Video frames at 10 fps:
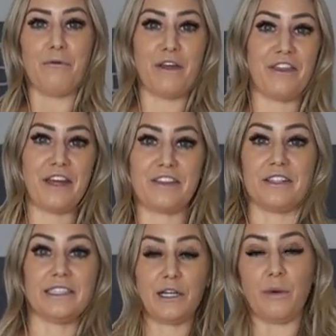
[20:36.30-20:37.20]
with like
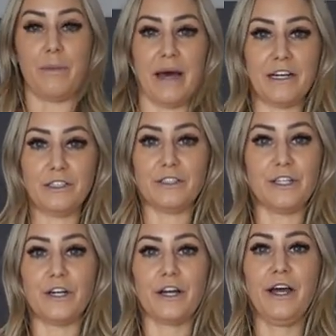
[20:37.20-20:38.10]
the liquid metal
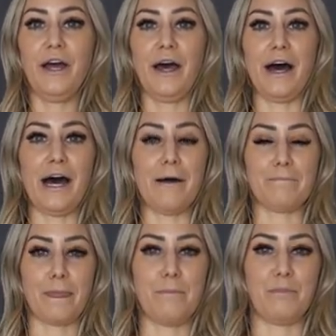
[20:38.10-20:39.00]
look,
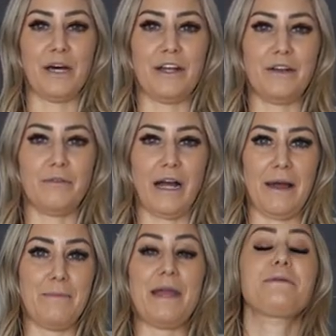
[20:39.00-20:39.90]

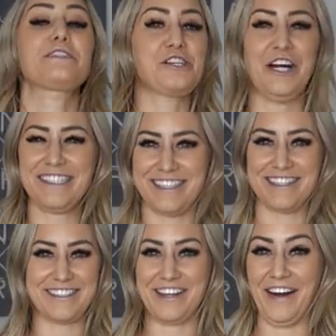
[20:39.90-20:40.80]
maybe it's just
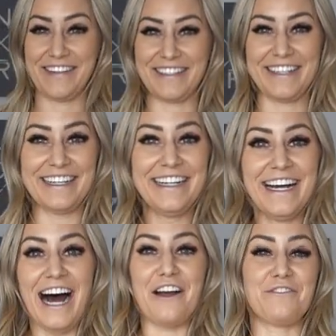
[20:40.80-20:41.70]
this color.
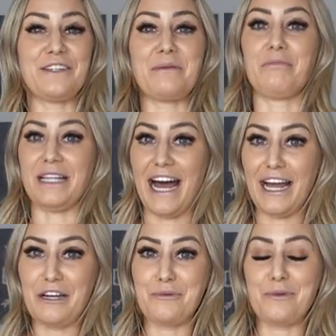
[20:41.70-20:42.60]
I feel like
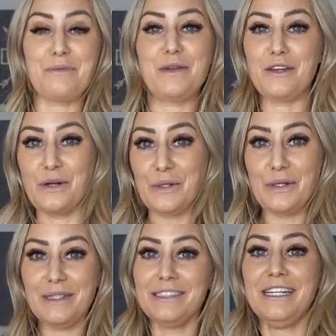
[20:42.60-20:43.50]
black would be
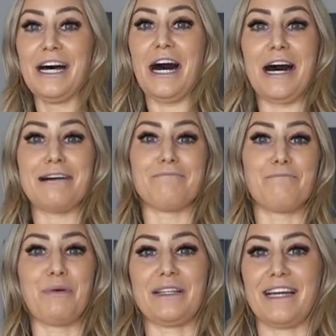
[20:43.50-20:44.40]
cool,
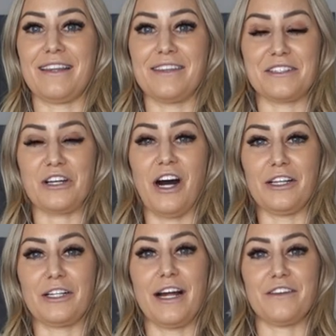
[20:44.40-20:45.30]
but like this
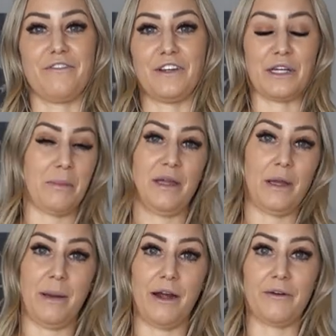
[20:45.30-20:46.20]
color, I'd feel like a
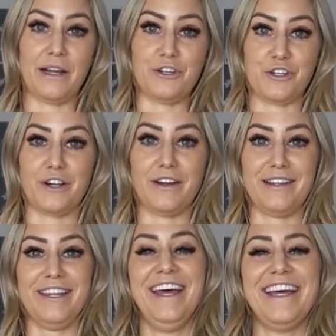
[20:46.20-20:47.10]
pink Power Ranger
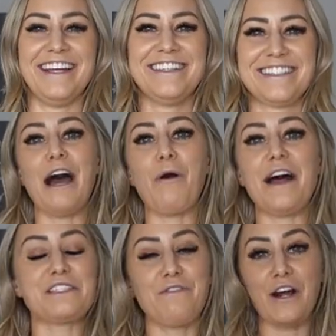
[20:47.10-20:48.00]
in this.
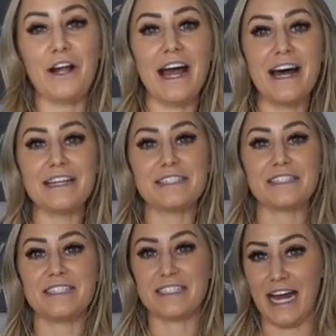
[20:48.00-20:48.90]
As far
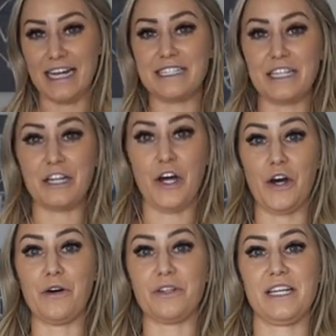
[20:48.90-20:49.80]
as sizing
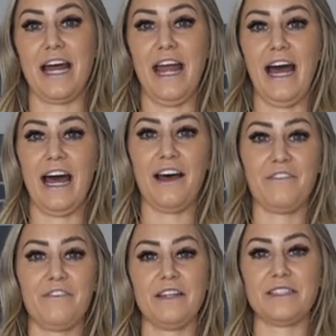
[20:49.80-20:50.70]
goes, I
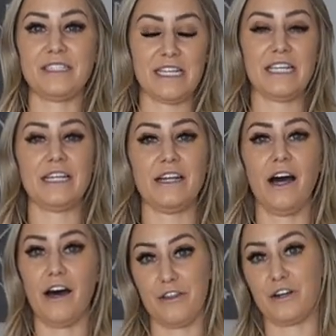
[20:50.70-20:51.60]
have seen
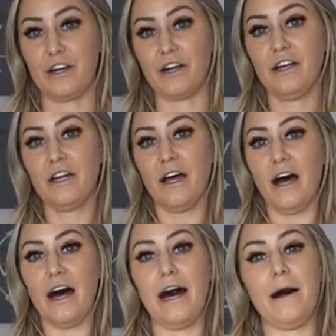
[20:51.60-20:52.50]
other
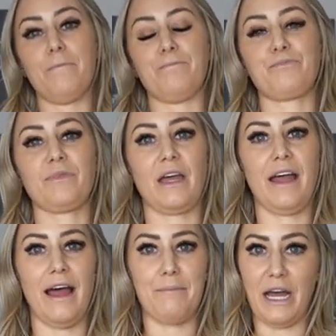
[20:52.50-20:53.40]

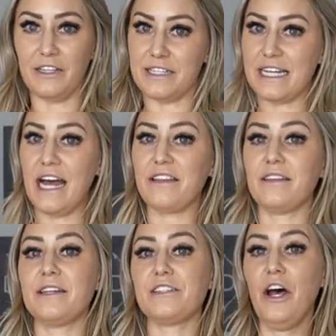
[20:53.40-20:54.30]
balance
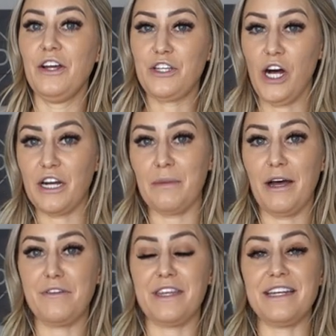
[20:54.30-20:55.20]
athletes talk
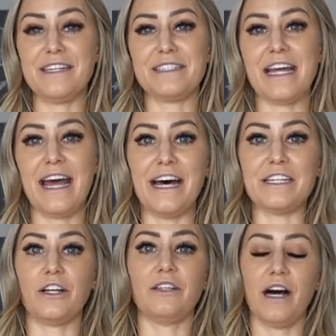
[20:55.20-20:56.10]
about these,
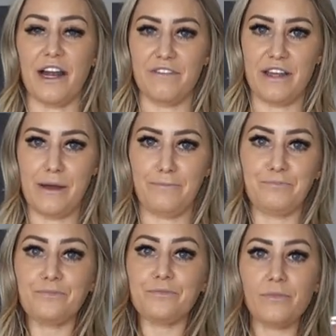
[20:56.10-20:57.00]
and a lot of
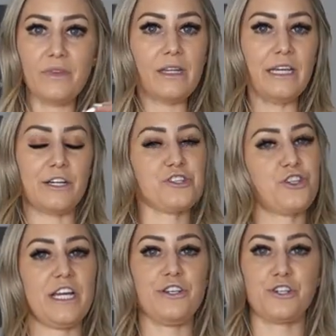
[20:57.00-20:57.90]
them
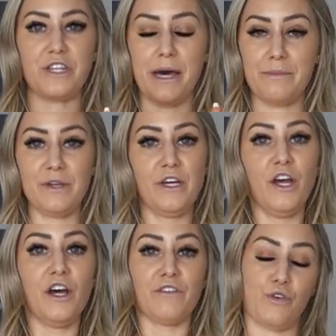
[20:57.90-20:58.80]
exchange them
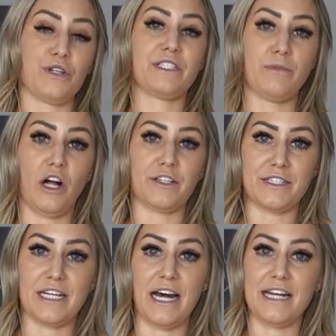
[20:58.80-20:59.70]
for a smaller
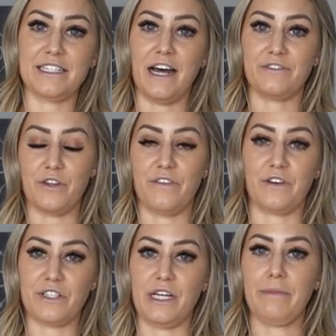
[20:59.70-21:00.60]
size after the
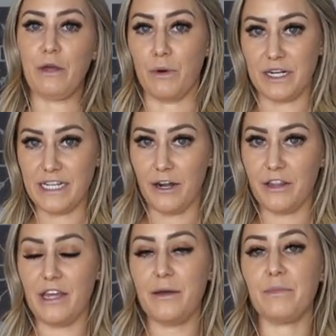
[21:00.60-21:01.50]
first time they worked out
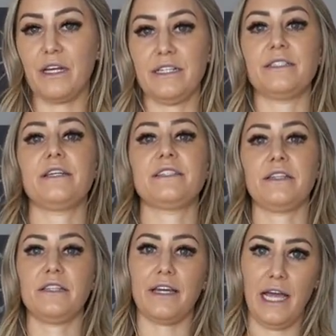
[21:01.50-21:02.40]
in them because they
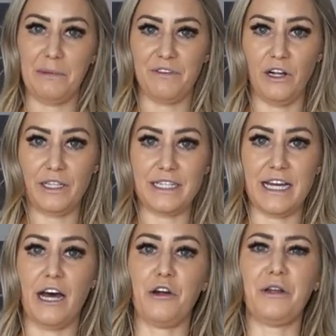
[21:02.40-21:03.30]
said that they kept falling
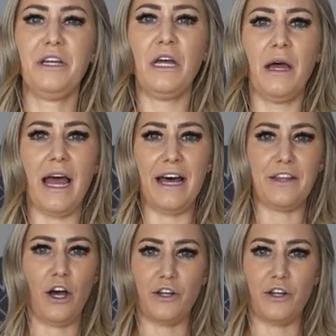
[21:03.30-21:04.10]
down and they